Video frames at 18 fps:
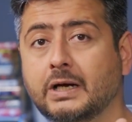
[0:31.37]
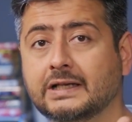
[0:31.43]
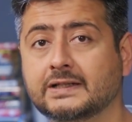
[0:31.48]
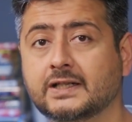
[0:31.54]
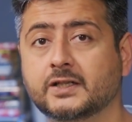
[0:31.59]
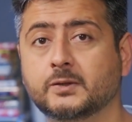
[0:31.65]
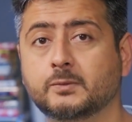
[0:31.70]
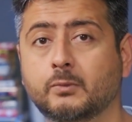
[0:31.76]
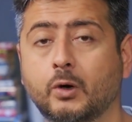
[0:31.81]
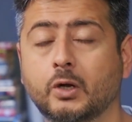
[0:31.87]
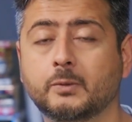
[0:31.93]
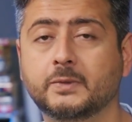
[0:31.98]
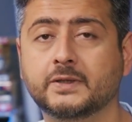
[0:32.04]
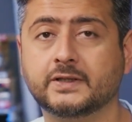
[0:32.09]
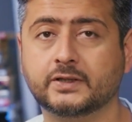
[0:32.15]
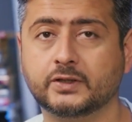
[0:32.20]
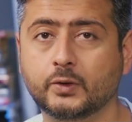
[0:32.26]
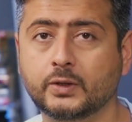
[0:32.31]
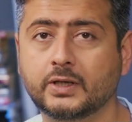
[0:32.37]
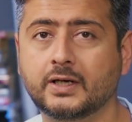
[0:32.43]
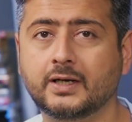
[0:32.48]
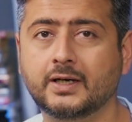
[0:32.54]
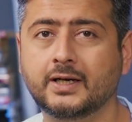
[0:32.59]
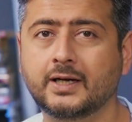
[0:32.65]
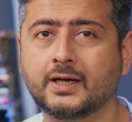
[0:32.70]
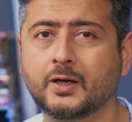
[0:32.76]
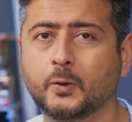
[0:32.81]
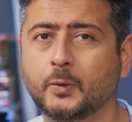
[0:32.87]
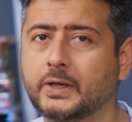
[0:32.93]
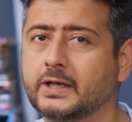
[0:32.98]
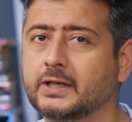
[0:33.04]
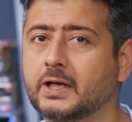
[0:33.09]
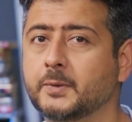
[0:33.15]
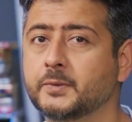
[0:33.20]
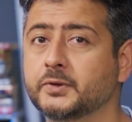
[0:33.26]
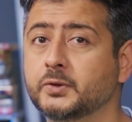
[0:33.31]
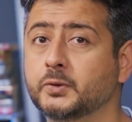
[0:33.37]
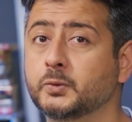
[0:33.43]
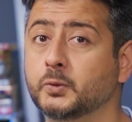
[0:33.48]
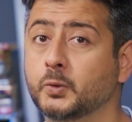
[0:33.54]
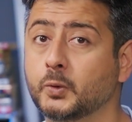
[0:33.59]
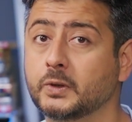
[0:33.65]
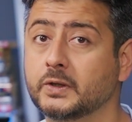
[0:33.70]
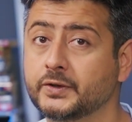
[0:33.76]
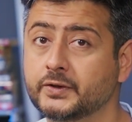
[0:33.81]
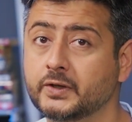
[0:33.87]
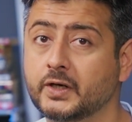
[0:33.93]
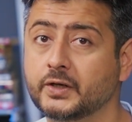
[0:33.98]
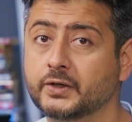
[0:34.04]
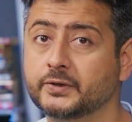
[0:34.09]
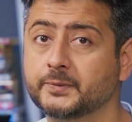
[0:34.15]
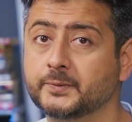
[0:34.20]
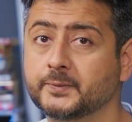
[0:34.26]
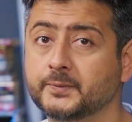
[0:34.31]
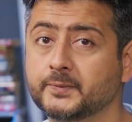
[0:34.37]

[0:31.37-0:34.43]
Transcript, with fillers: as a small business owner when it comes to Google search.